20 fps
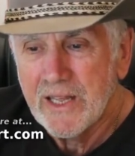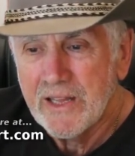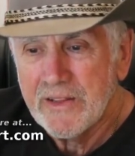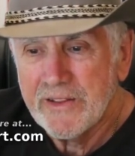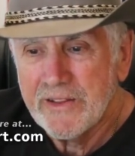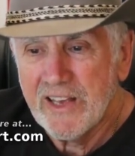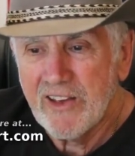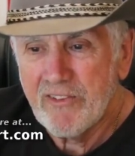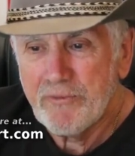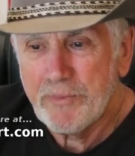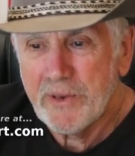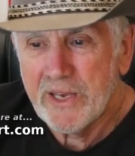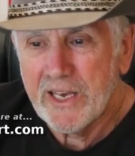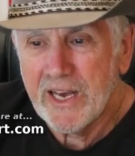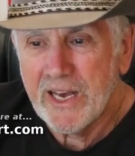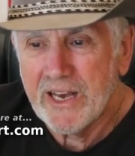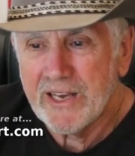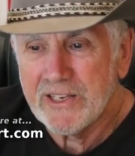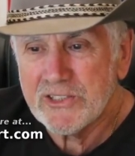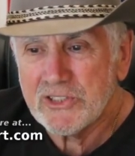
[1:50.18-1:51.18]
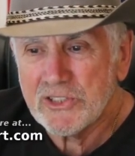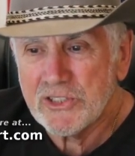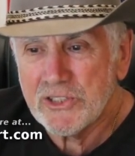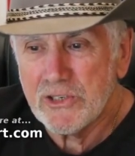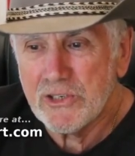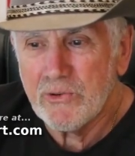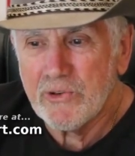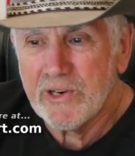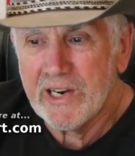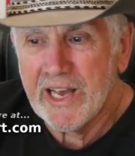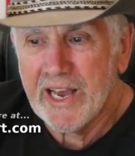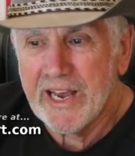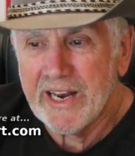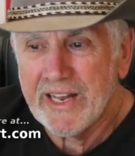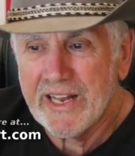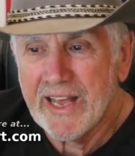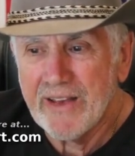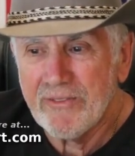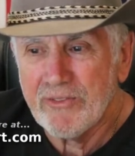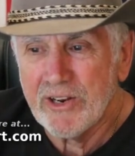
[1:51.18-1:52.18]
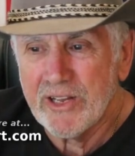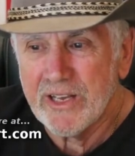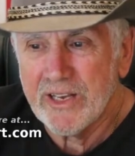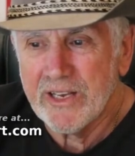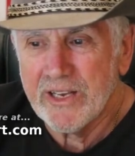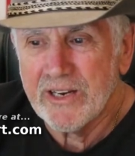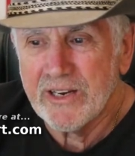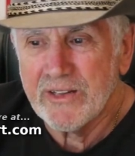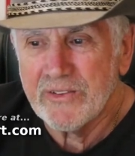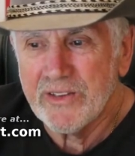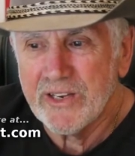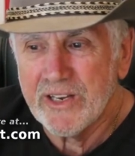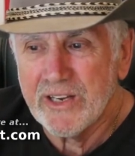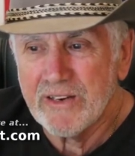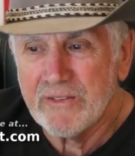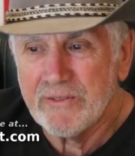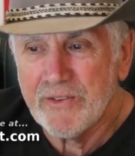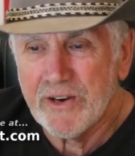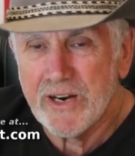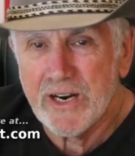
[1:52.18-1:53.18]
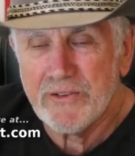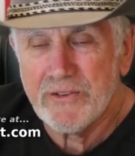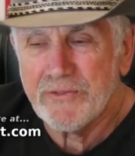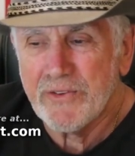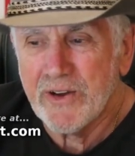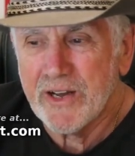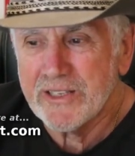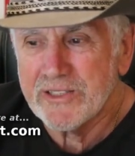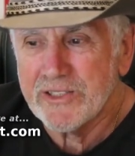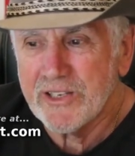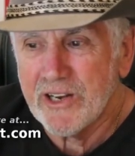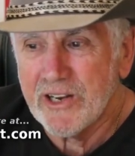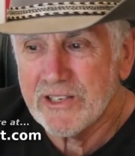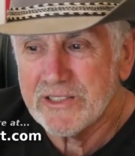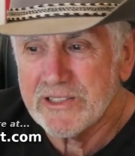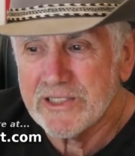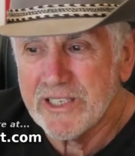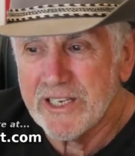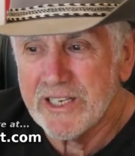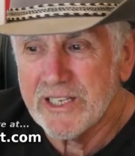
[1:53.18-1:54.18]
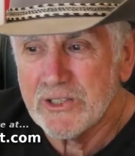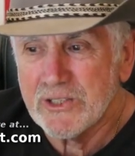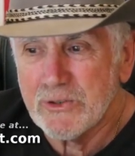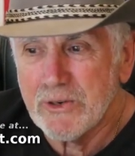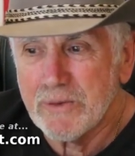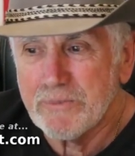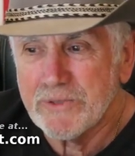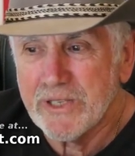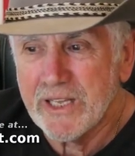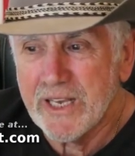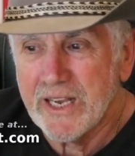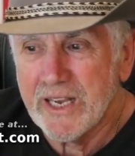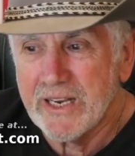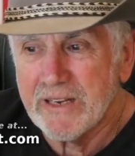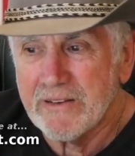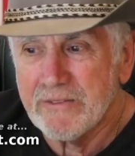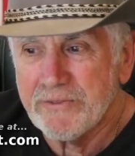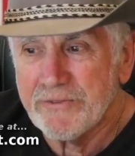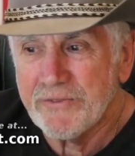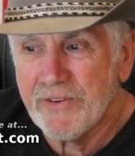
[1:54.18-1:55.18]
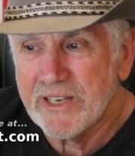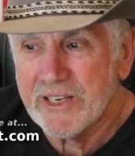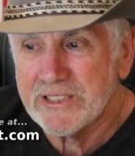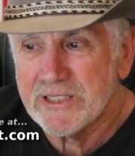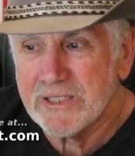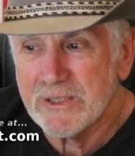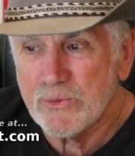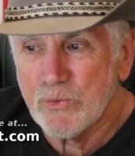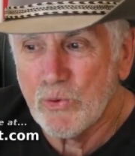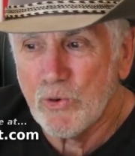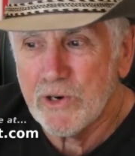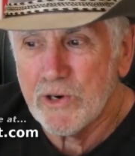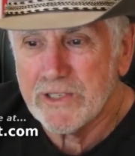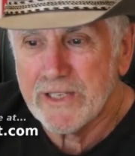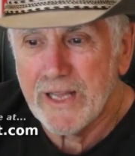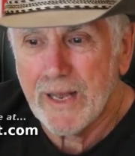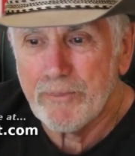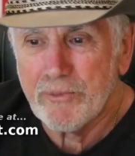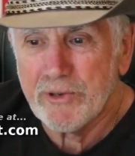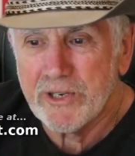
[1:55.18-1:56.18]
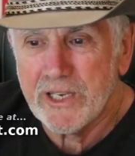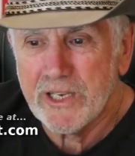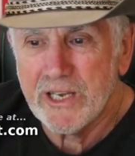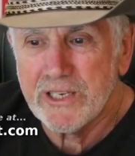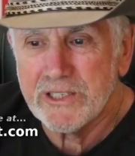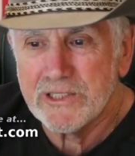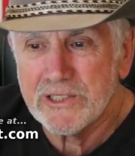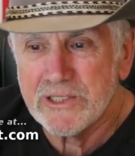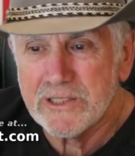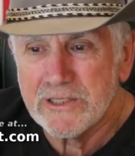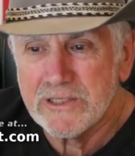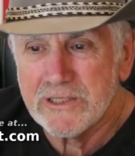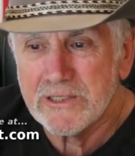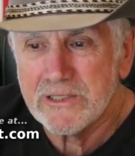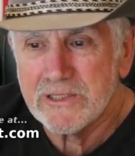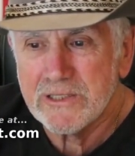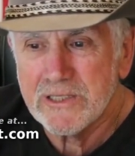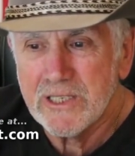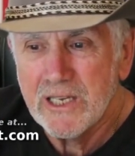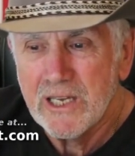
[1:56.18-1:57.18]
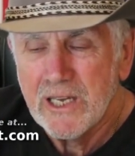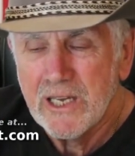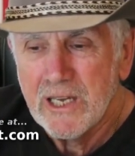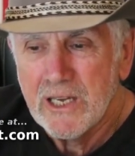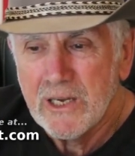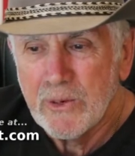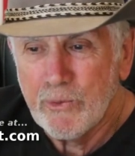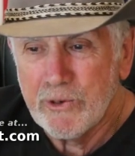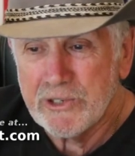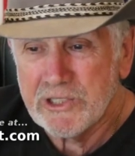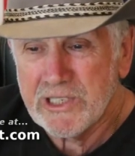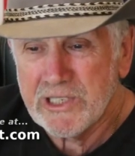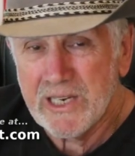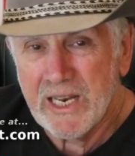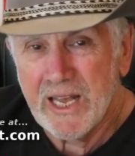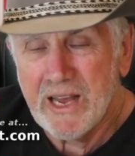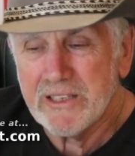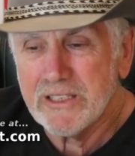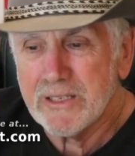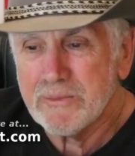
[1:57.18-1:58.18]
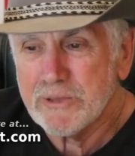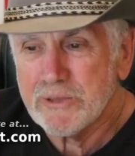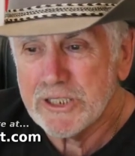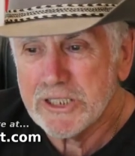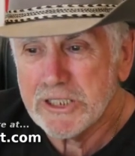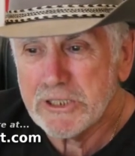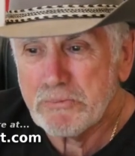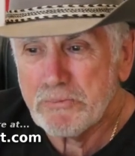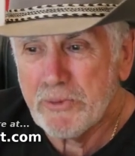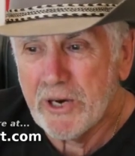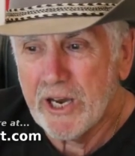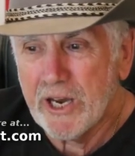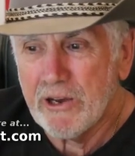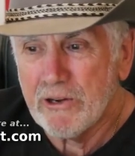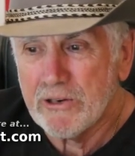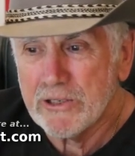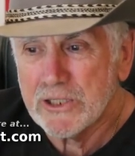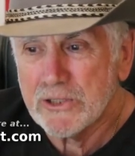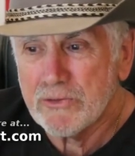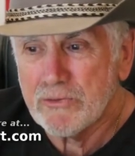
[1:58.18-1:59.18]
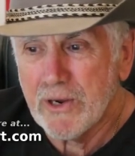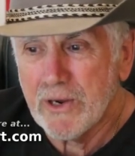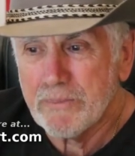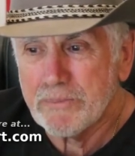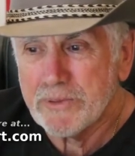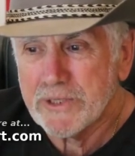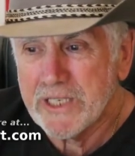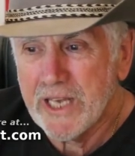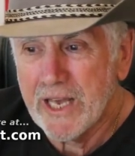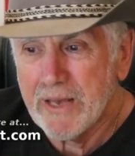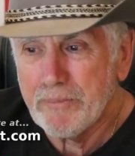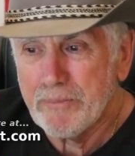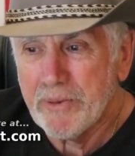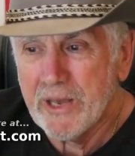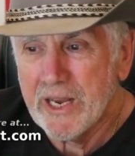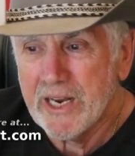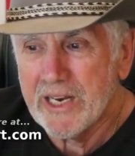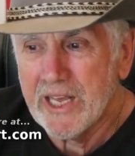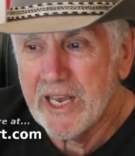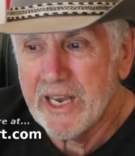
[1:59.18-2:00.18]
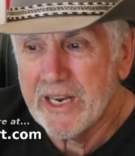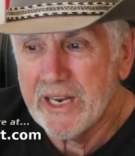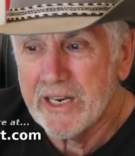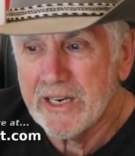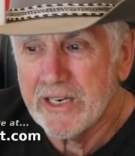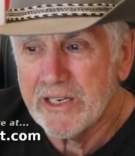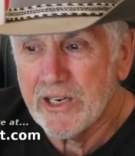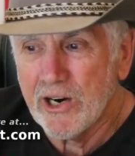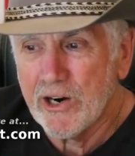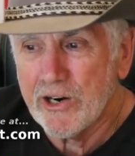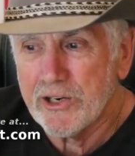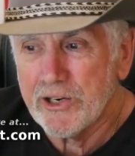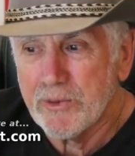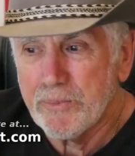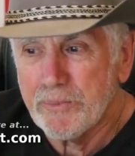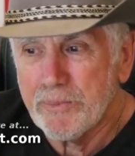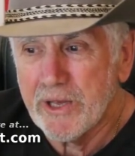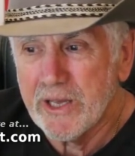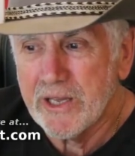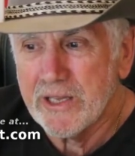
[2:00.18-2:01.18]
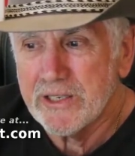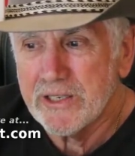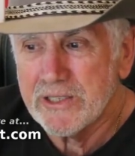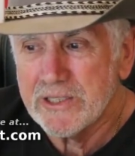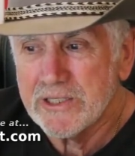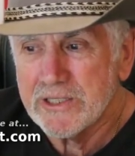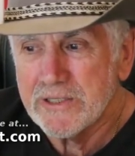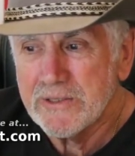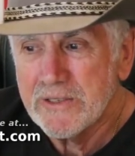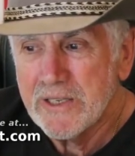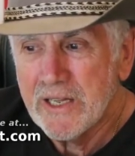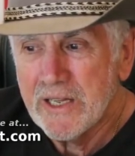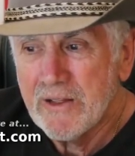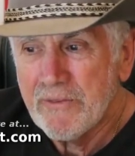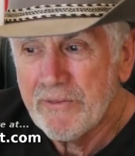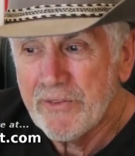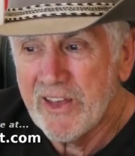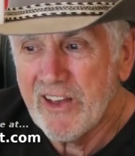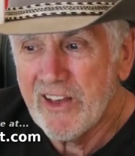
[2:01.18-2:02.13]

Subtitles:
The FBI still relied heavily on the unverified dossier to obtain FISA warrant applications, which allowed them to spy on Trump campaign aide Carter Page. The